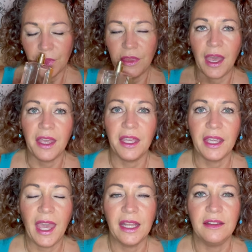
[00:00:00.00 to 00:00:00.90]
that it
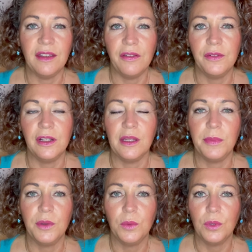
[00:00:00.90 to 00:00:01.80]
can definitely
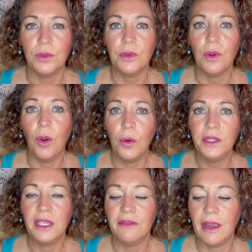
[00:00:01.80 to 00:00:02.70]
be worn all
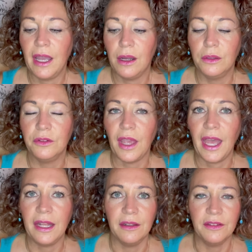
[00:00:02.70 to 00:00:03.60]
year round
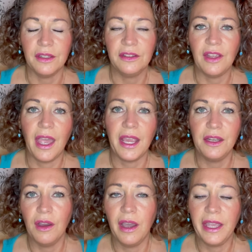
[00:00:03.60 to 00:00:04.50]
and day,
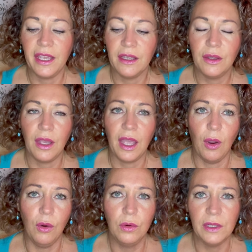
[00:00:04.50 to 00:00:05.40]
night,
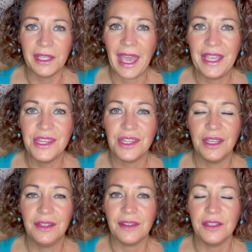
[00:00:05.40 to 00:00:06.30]
all
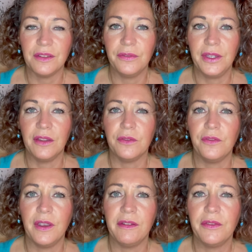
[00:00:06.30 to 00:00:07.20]
occasions. I just think it's
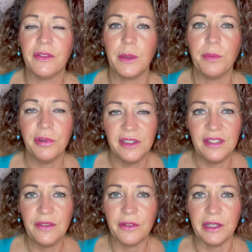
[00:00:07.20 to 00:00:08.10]
very, very
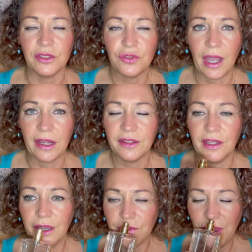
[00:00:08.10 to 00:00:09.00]
pretty, very
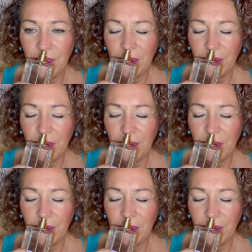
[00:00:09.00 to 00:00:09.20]
attractive,